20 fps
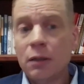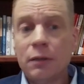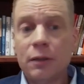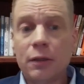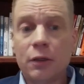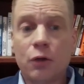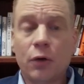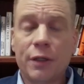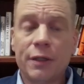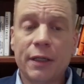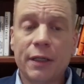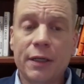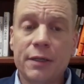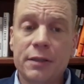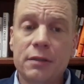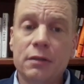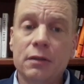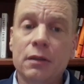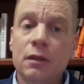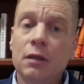Nicoya
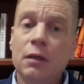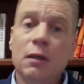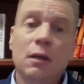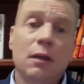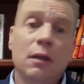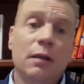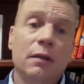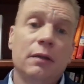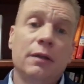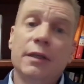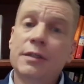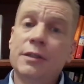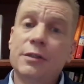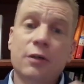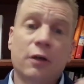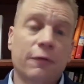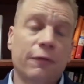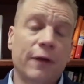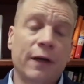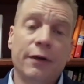Tyson, this is
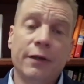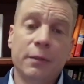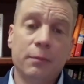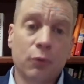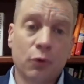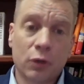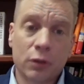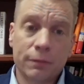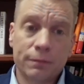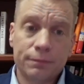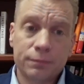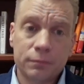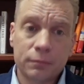our founding board,